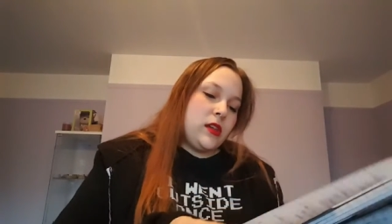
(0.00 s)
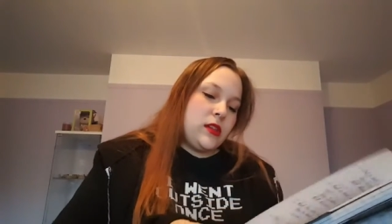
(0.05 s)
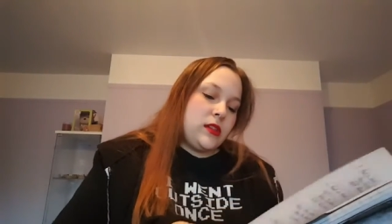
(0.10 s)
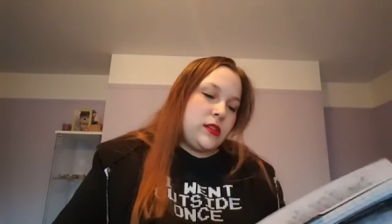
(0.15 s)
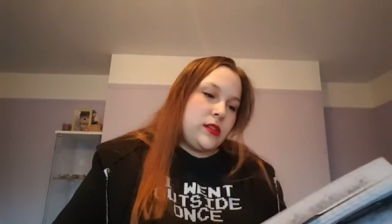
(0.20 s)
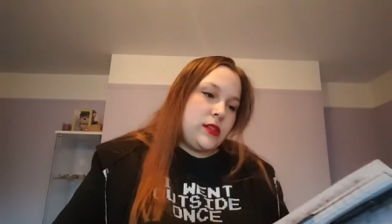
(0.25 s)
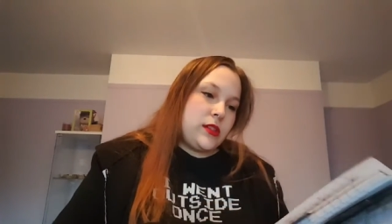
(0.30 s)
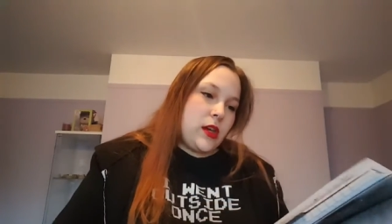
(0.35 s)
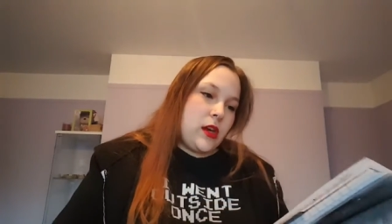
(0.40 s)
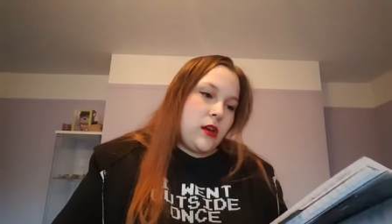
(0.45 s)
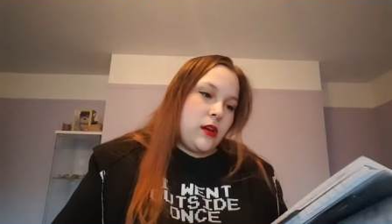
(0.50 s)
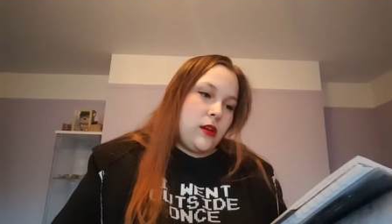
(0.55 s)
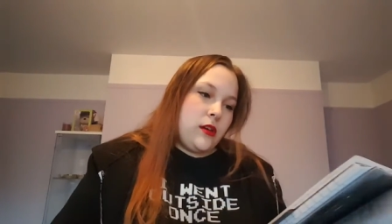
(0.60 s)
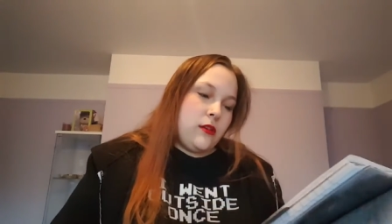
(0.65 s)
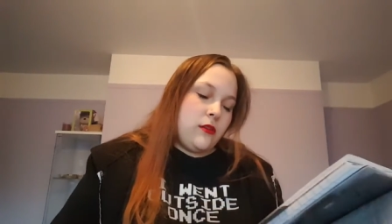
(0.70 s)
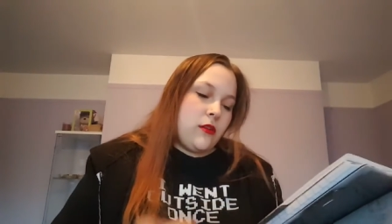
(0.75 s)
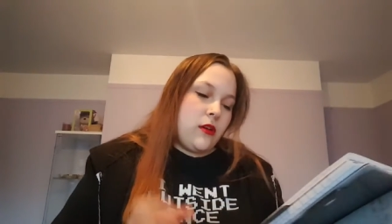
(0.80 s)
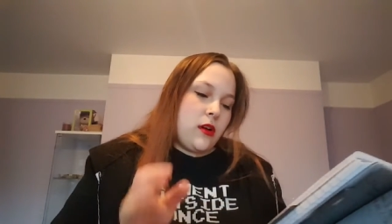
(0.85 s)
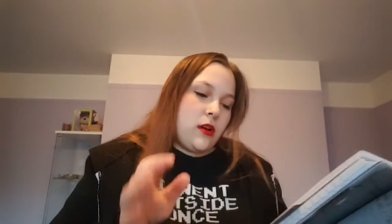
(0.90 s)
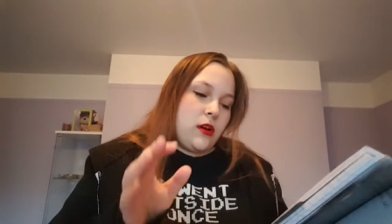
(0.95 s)

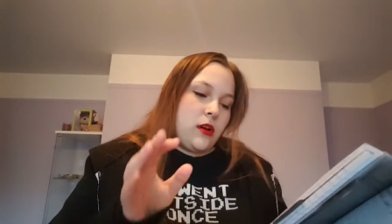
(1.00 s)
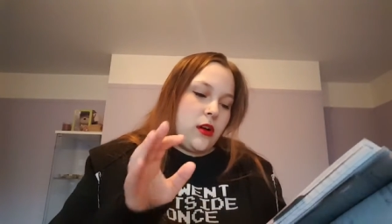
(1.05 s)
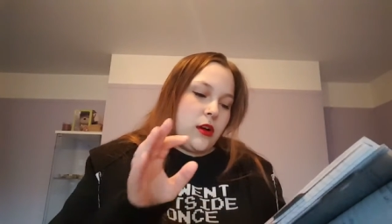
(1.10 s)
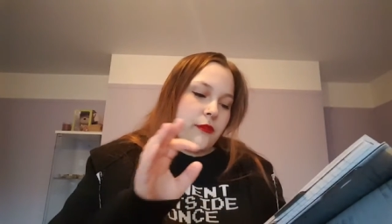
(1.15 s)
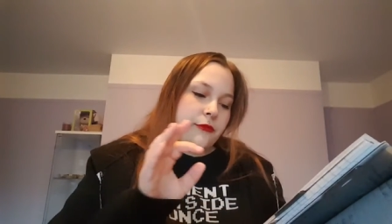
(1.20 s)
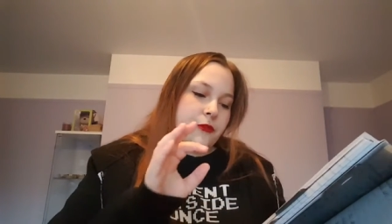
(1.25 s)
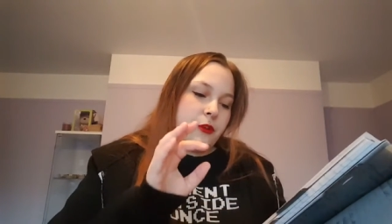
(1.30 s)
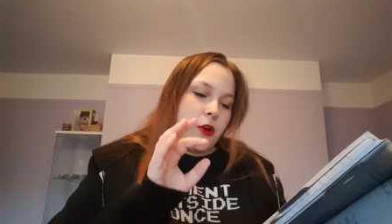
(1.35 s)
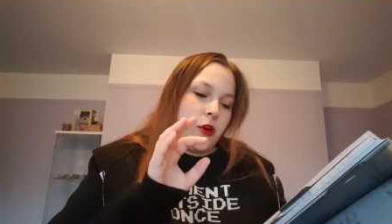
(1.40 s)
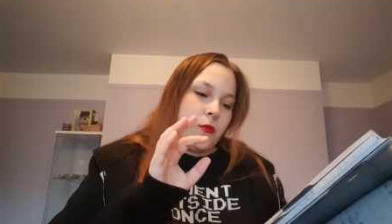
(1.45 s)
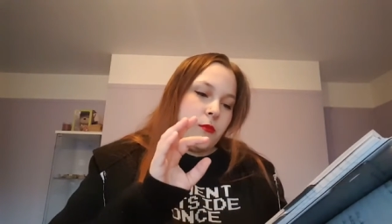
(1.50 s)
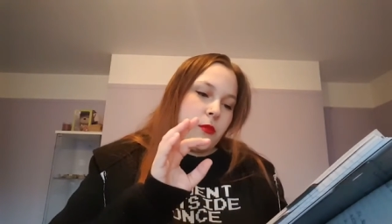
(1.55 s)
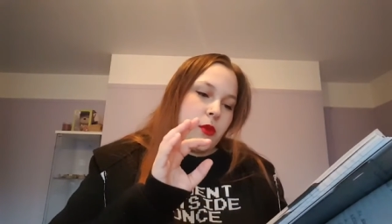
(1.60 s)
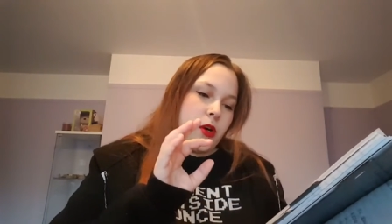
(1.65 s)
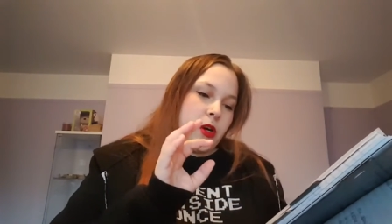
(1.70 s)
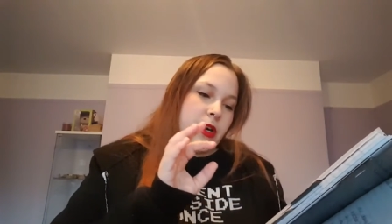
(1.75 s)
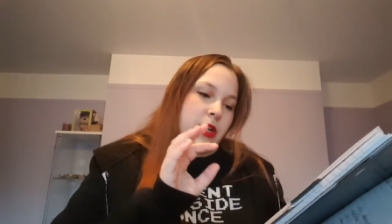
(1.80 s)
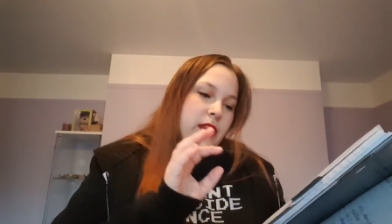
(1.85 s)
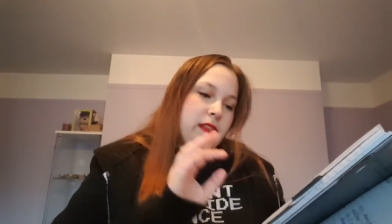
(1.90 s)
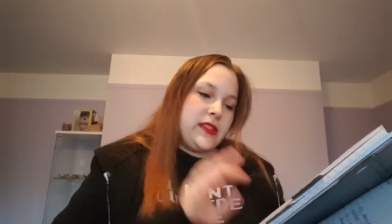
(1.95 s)
So I've got
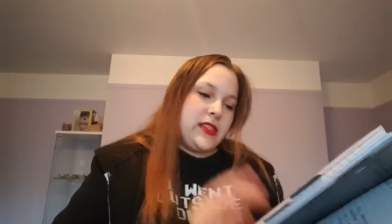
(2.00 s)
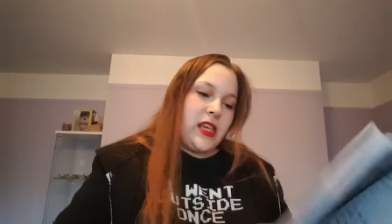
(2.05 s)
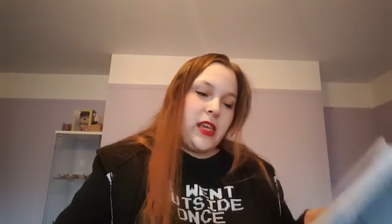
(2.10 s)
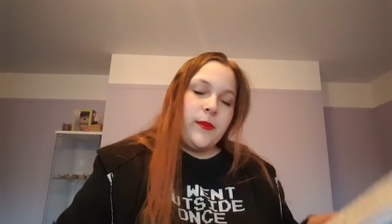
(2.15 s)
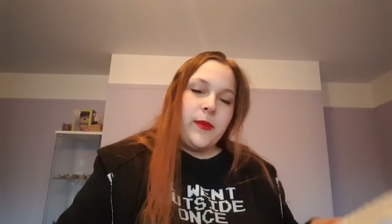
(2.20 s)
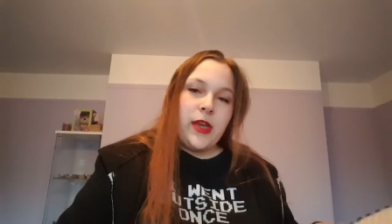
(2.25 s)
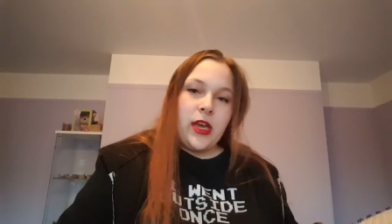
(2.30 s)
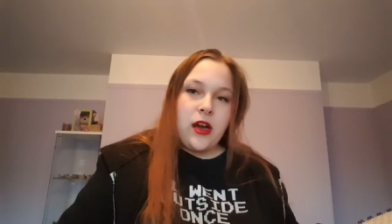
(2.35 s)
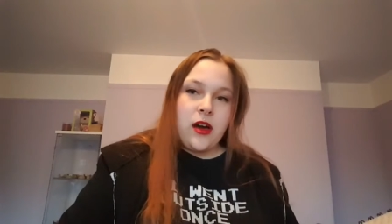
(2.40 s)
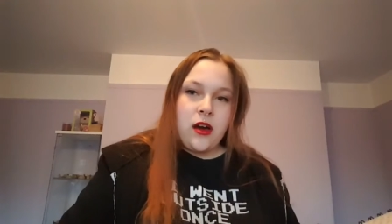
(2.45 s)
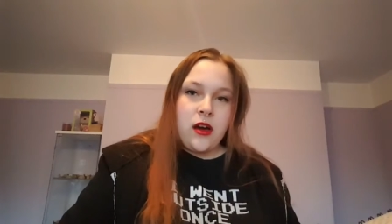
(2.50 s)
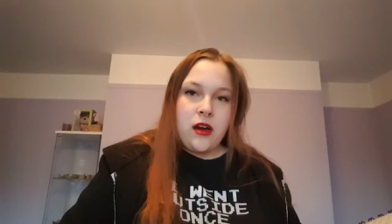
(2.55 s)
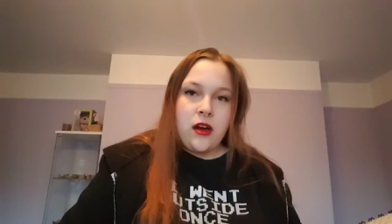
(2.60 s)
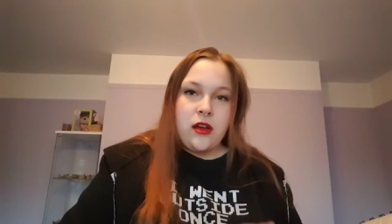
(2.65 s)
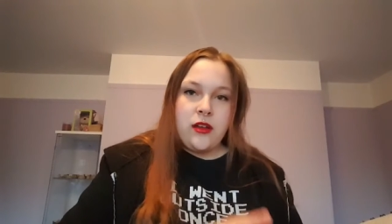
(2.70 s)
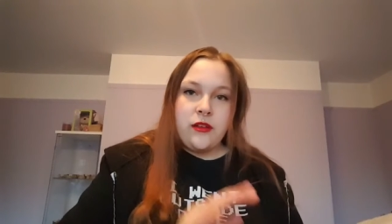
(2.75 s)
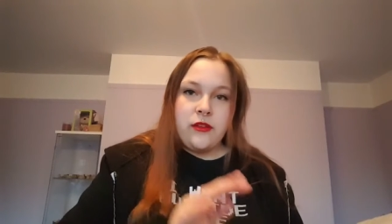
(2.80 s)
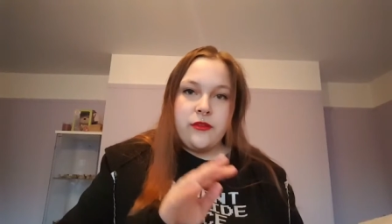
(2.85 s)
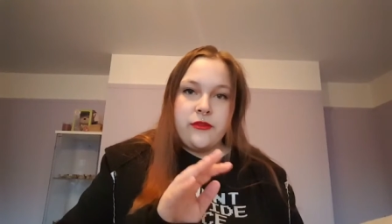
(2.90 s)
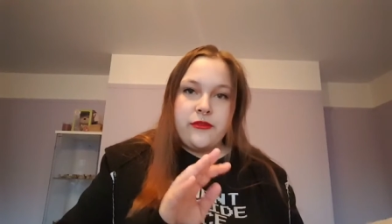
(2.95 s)
my TBR
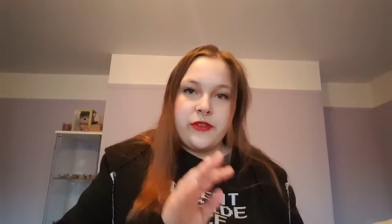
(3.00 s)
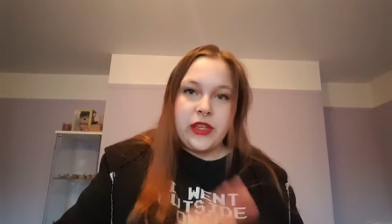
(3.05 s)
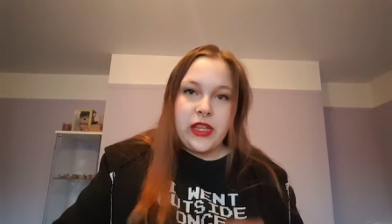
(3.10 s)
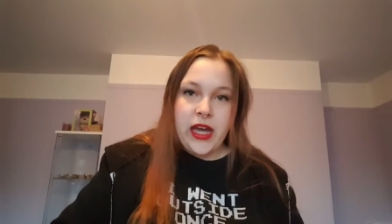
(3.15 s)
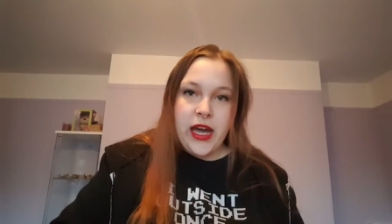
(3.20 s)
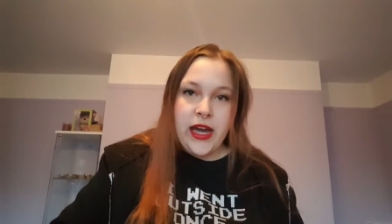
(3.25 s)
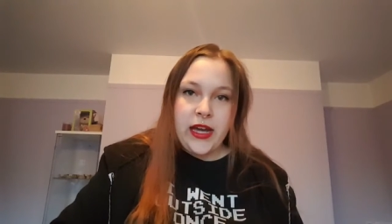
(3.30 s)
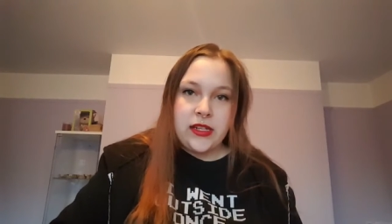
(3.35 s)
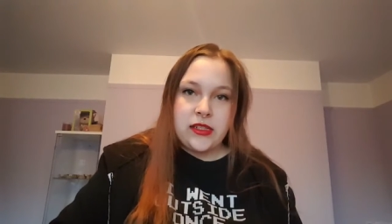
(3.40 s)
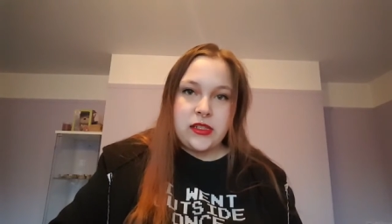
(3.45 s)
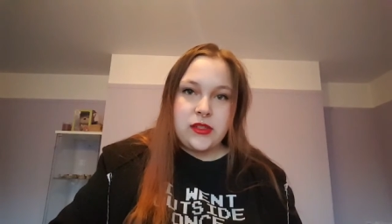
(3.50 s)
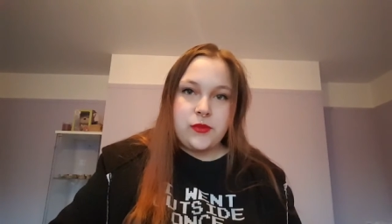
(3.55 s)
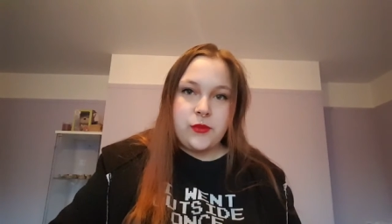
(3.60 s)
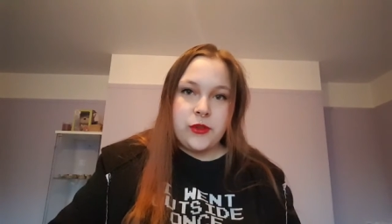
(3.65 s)
for that,